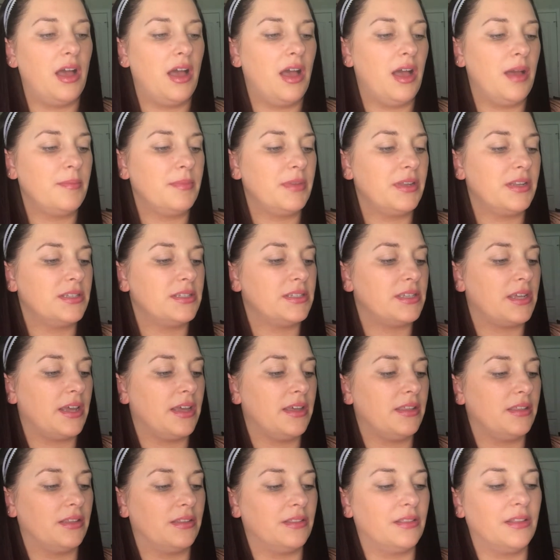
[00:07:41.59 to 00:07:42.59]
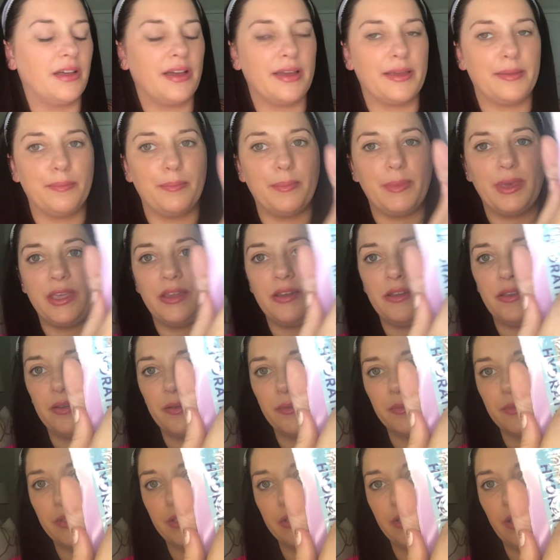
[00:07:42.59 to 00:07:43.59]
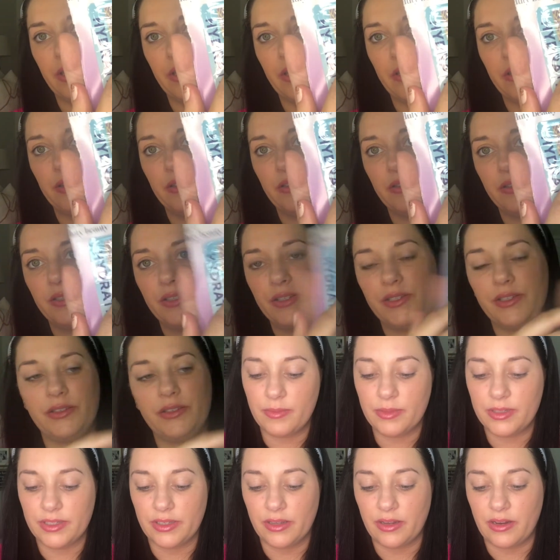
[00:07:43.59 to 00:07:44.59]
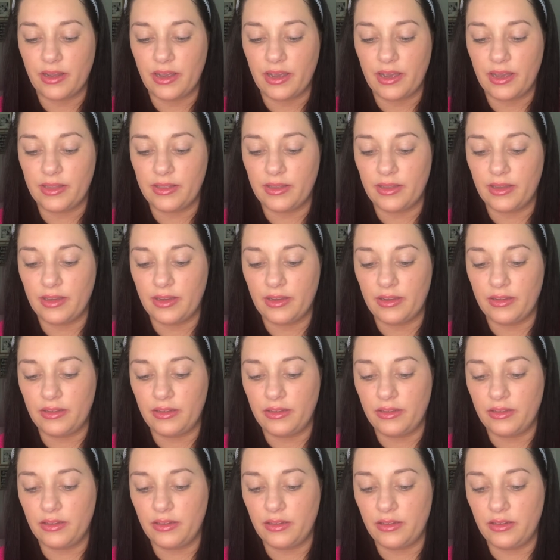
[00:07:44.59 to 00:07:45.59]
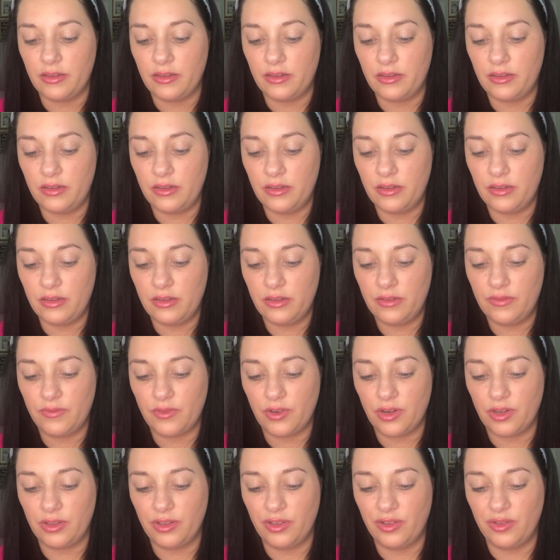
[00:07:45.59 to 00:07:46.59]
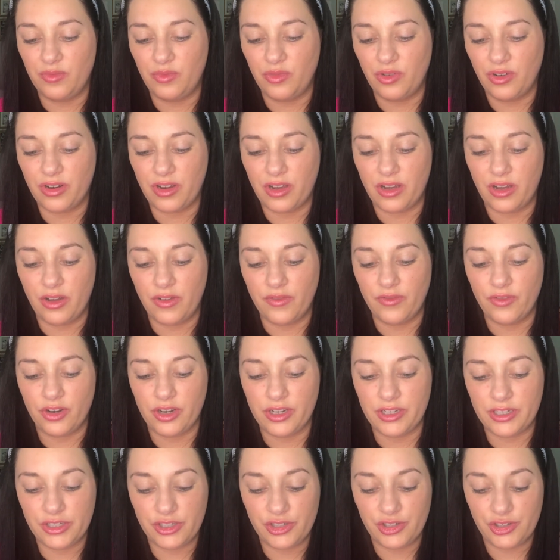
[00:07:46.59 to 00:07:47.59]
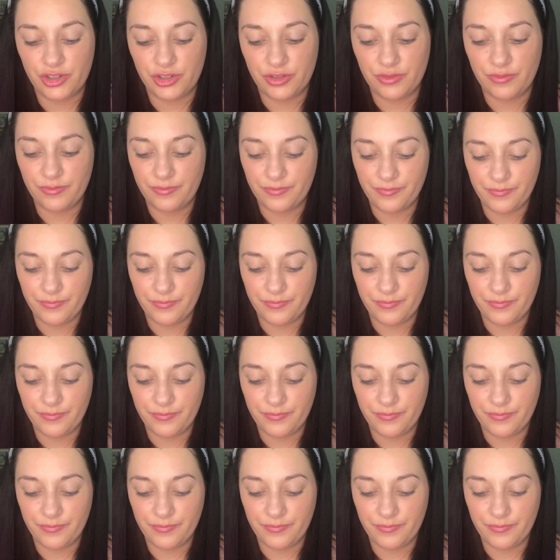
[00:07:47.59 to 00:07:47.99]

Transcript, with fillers: I'm going to take the light medium sand. I'm just going to add that in for a little more coverage.